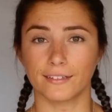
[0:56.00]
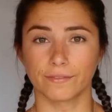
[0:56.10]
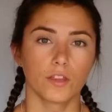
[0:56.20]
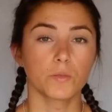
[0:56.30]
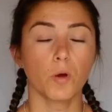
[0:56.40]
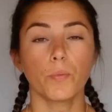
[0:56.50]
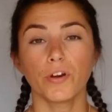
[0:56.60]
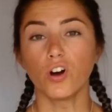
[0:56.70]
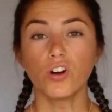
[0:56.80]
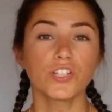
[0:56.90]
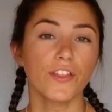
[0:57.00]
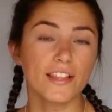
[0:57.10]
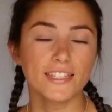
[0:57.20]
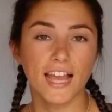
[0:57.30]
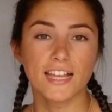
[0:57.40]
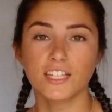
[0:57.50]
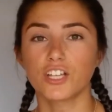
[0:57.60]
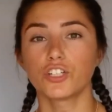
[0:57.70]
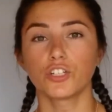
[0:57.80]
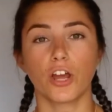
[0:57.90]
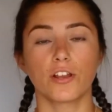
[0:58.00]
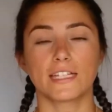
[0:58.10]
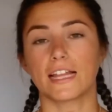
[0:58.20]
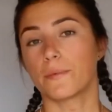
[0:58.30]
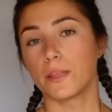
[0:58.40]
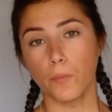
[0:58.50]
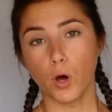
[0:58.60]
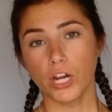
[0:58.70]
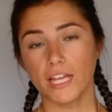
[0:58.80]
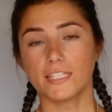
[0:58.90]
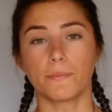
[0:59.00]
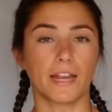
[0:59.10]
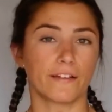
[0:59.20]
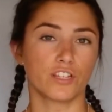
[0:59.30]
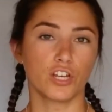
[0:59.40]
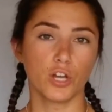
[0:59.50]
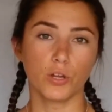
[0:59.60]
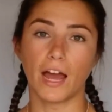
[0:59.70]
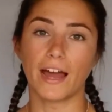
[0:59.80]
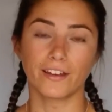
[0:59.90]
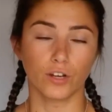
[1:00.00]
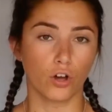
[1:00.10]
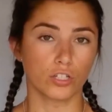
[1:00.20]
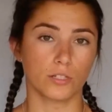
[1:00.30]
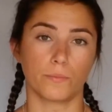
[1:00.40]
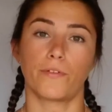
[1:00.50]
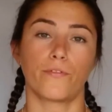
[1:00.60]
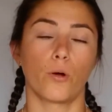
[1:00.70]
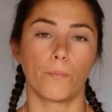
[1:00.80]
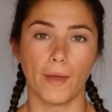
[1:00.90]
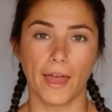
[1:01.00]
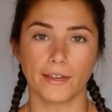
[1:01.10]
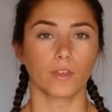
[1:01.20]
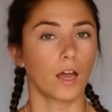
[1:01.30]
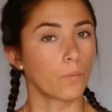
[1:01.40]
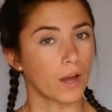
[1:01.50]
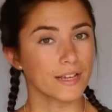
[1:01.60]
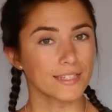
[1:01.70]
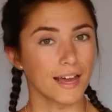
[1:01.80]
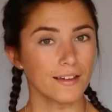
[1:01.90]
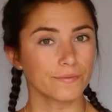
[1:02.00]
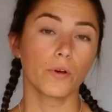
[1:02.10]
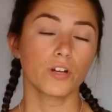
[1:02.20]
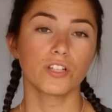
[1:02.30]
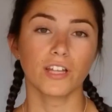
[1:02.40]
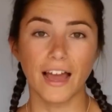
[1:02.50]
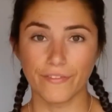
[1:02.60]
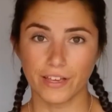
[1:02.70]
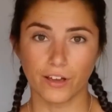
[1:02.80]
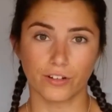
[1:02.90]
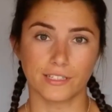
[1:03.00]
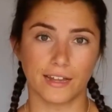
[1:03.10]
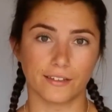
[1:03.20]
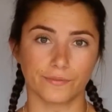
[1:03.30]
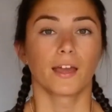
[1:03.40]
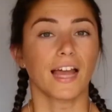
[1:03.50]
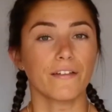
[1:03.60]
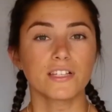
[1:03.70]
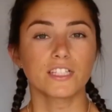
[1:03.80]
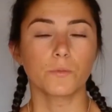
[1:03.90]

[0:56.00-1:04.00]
The small print also then says that you should only take them in the morning to mid-afternoon and not before bed. And why is that? Well, because of the caffeine content. Caffeine stops